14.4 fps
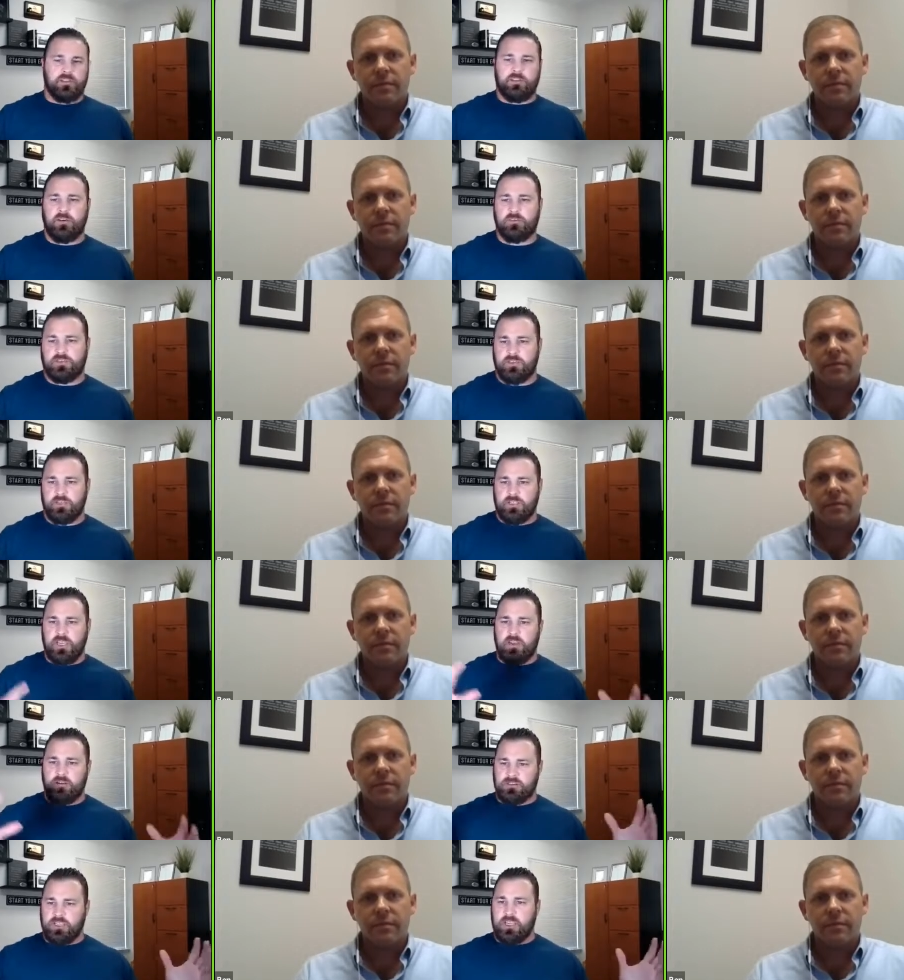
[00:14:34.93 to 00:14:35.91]
Speaker 1: those on the
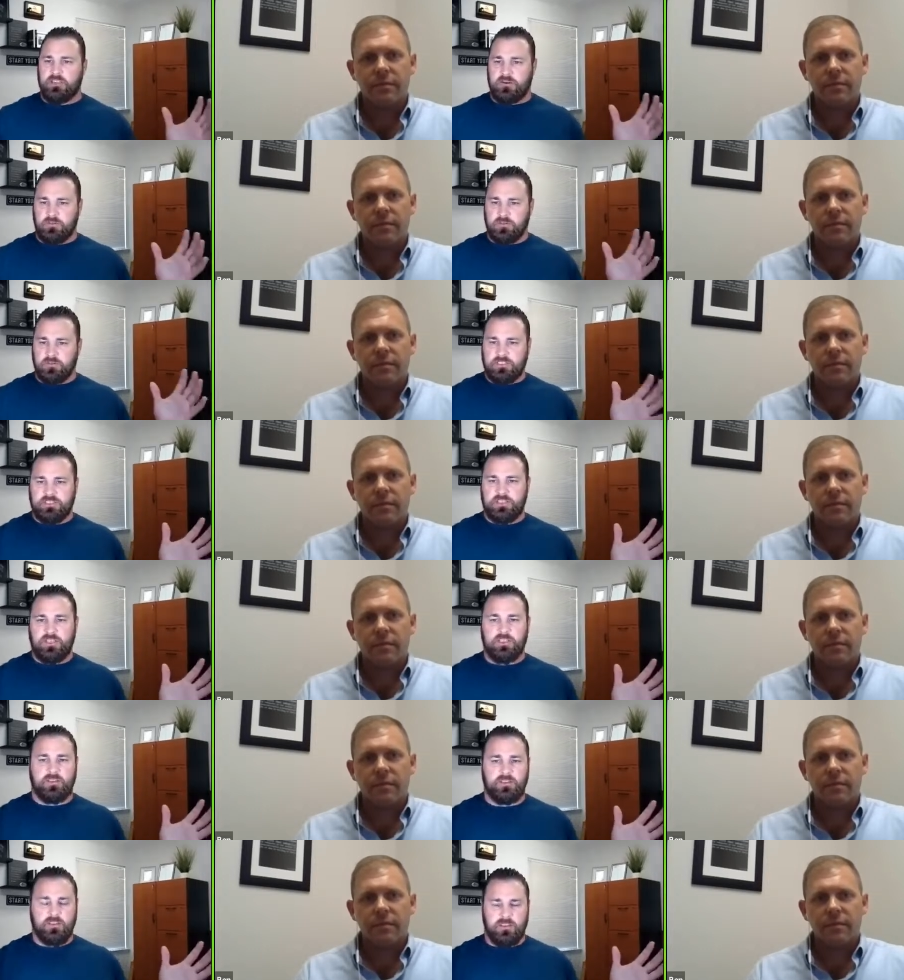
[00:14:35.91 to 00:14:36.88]
outside that are
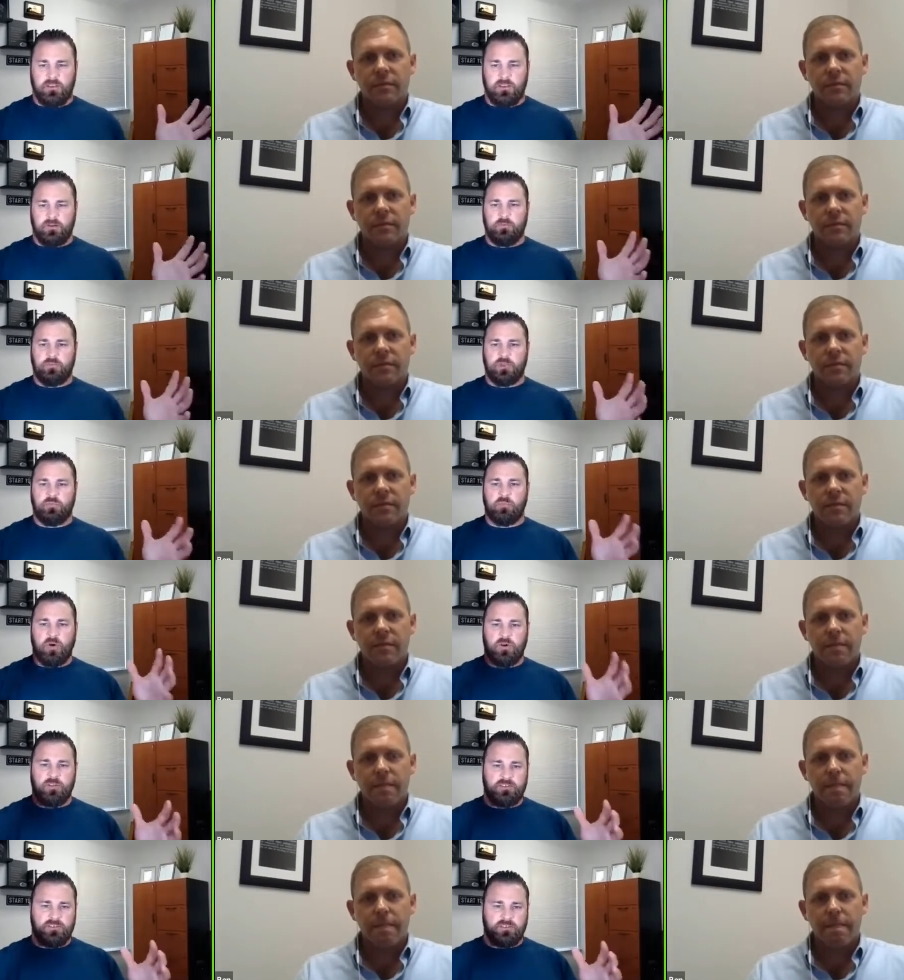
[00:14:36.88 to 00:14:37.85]
listening, you know, a big
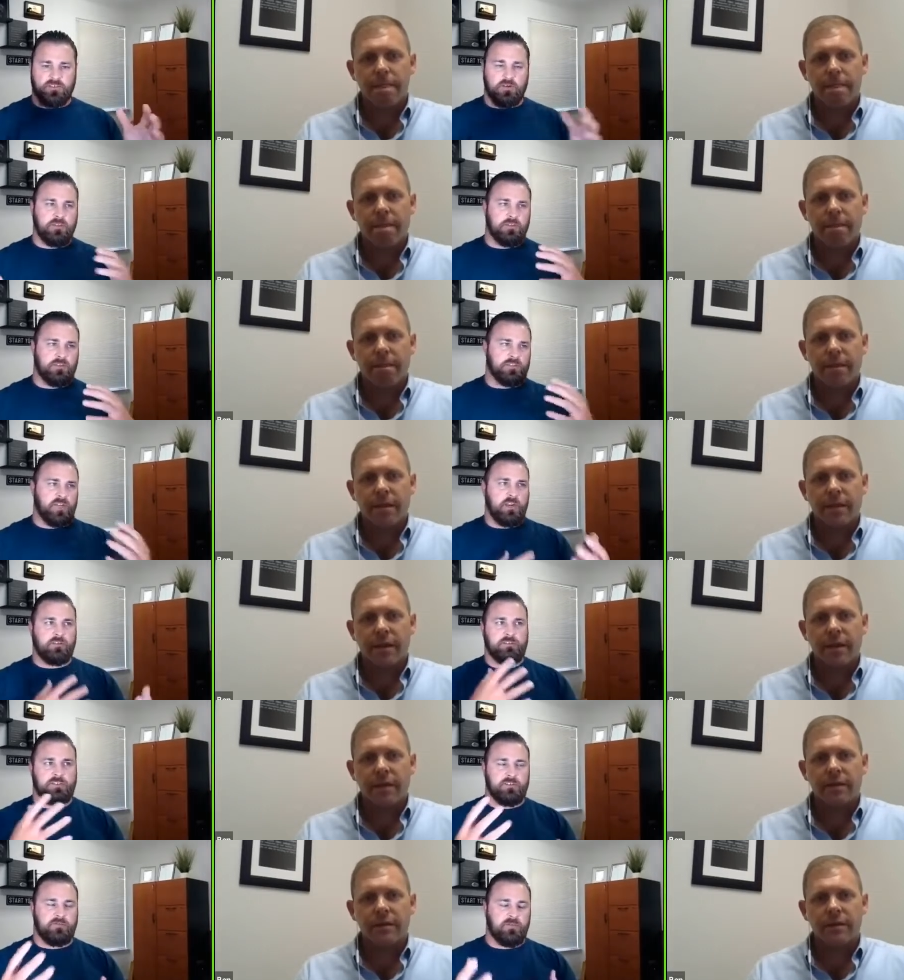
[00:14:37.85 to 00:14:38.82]
part of this is all the
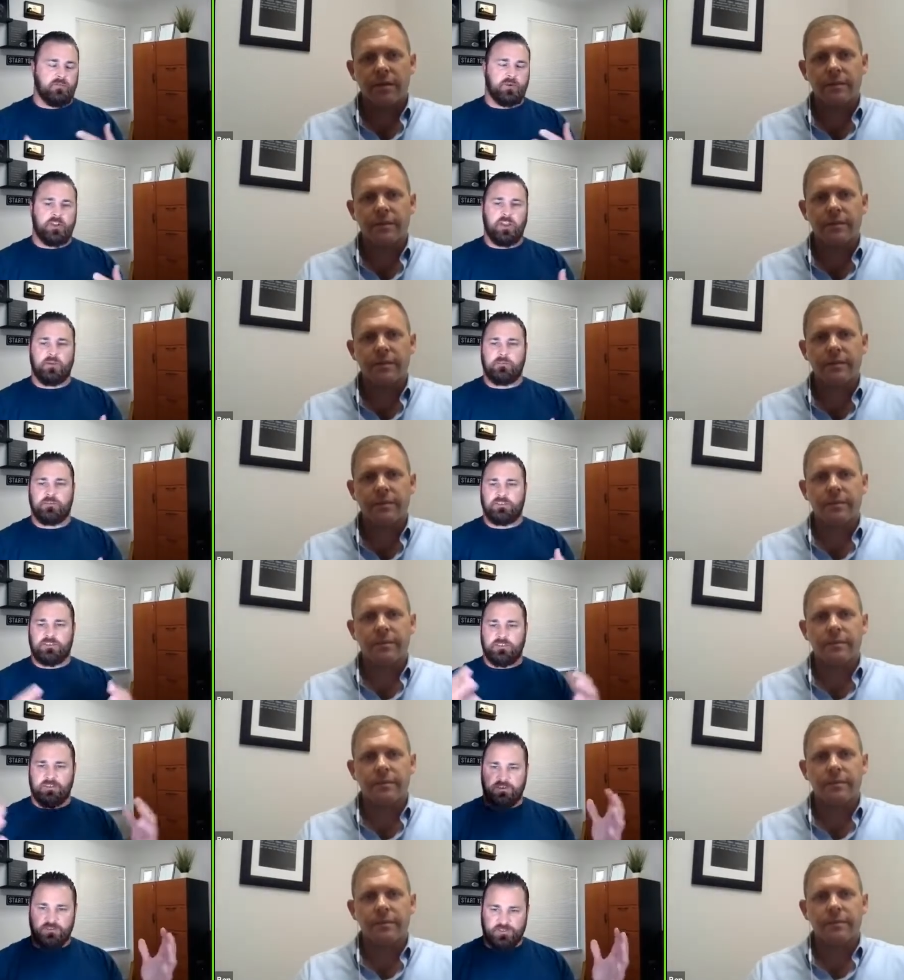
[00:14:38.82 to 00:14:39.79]
challenges that have overcome
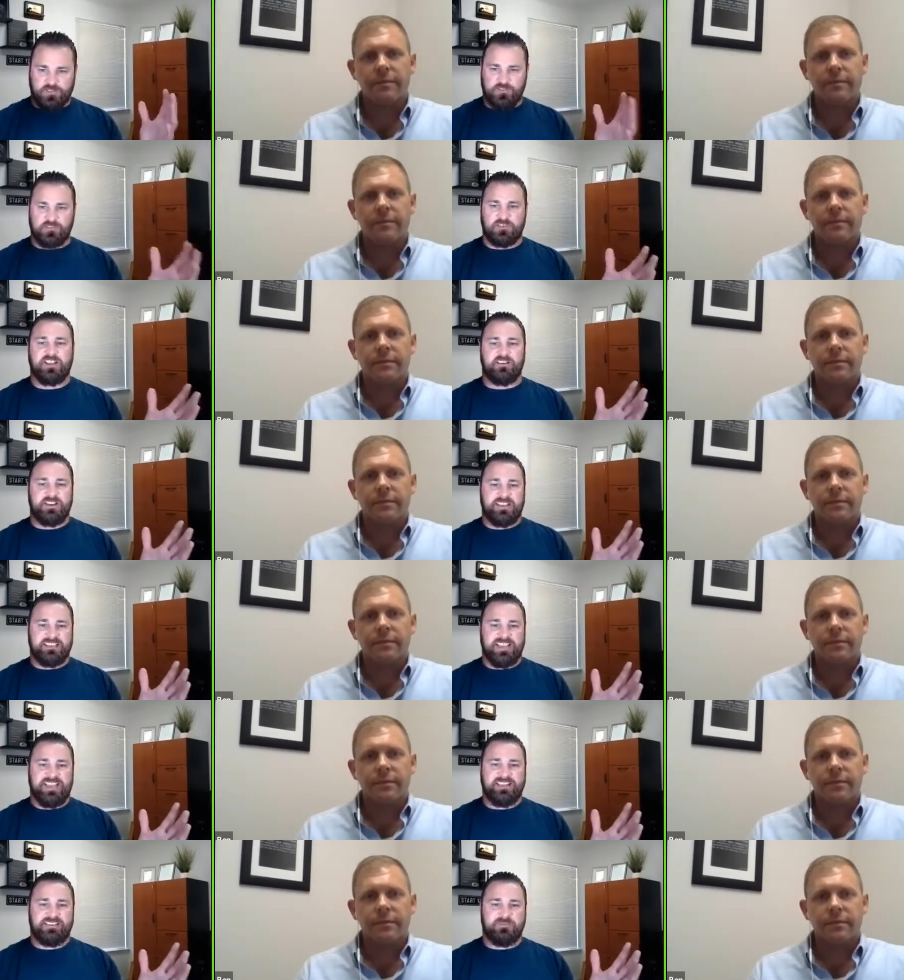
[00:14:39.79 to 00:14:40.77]
is you're still carrying
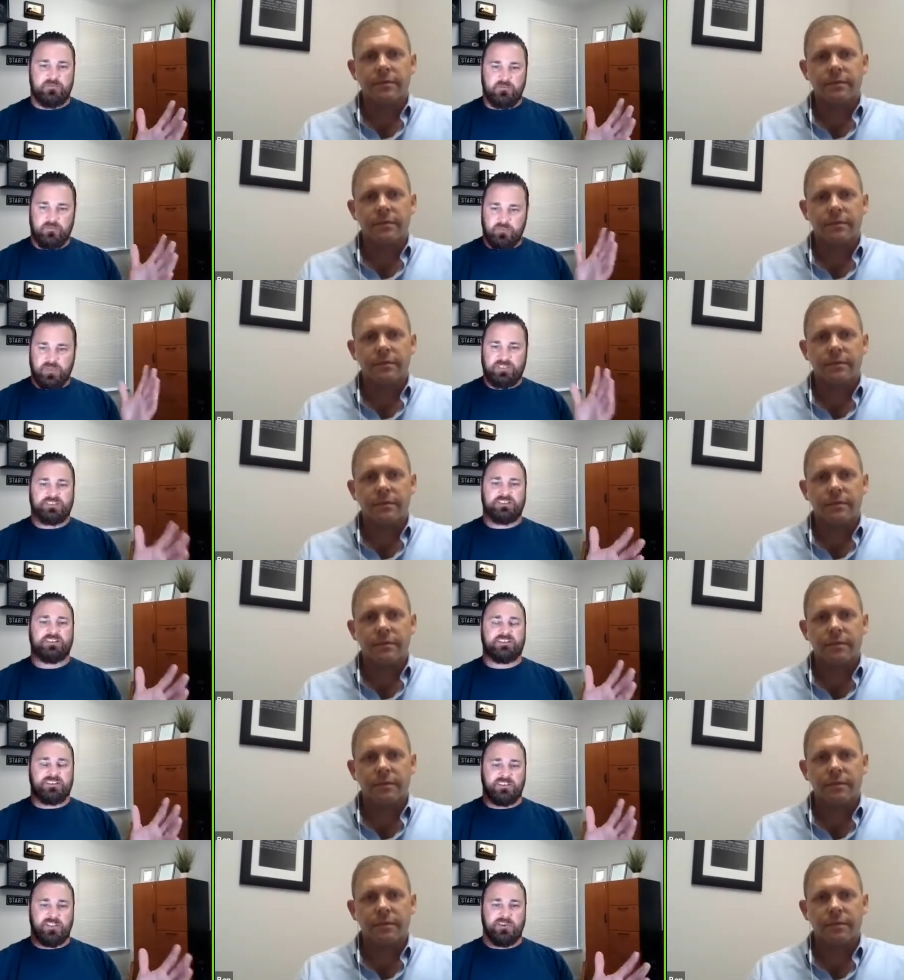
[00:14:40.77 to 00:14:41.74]
that
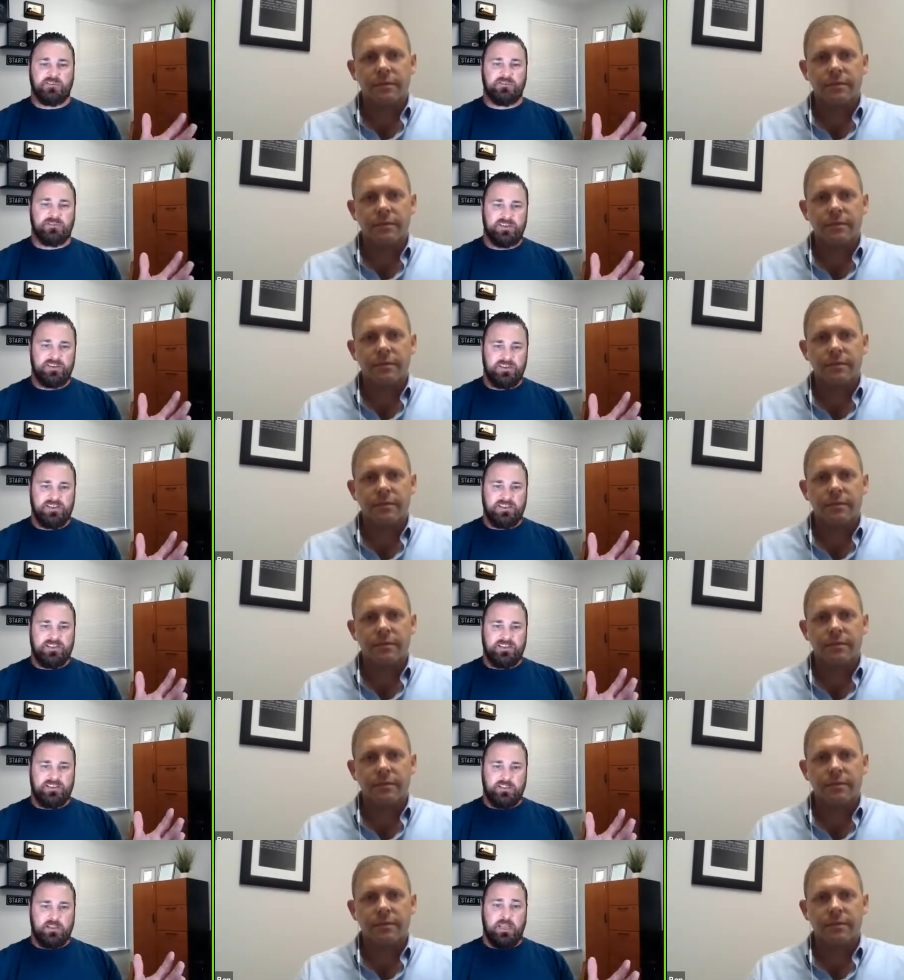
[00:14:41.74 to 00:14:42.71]
business loan
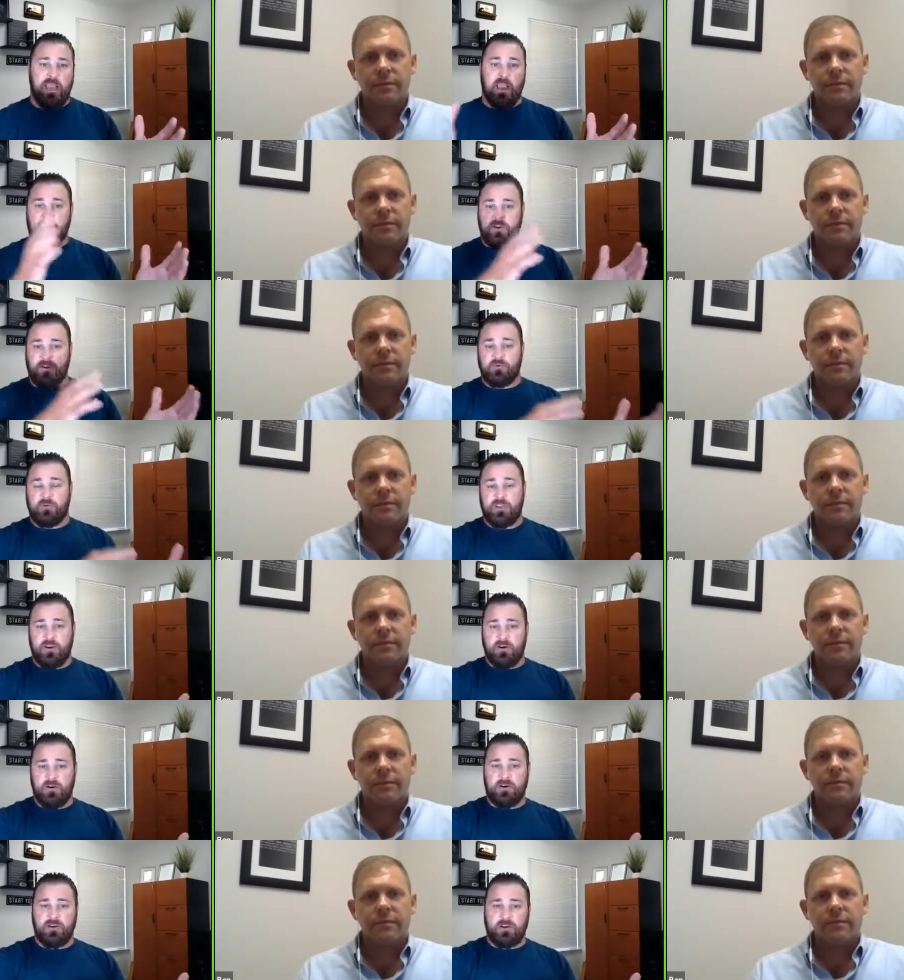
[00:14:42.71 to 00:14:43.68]
that now here we
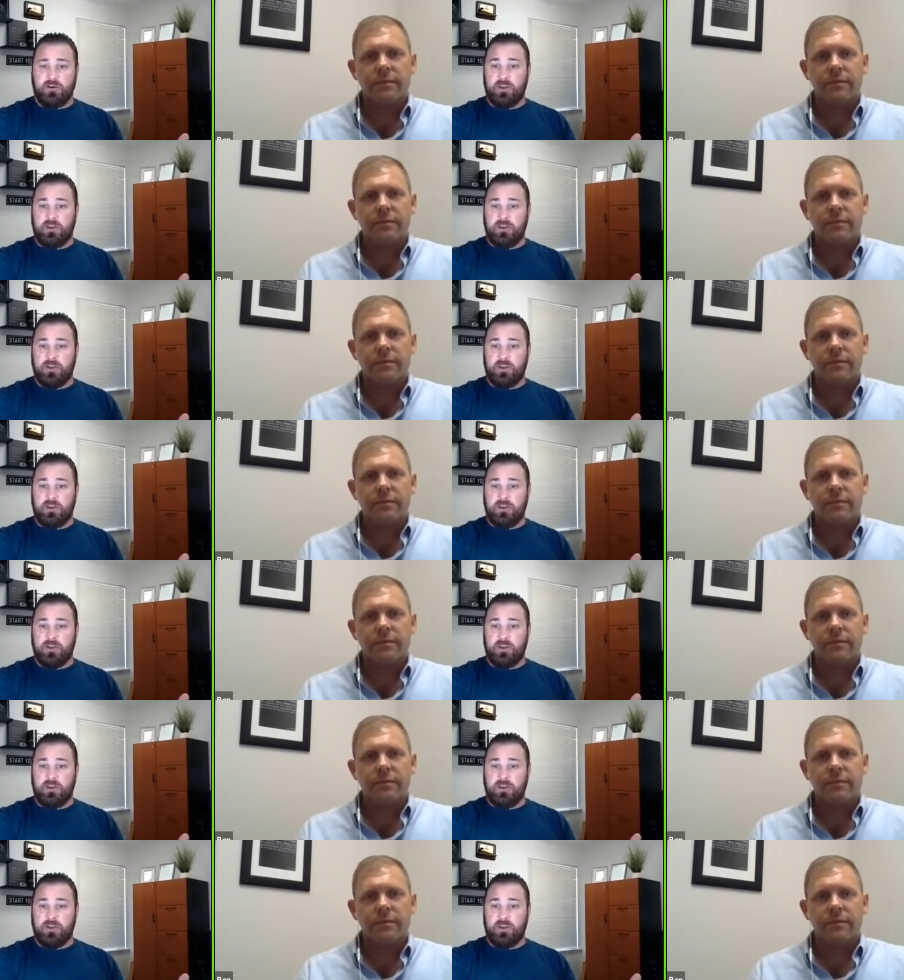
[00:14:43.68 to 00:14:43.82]
are, you're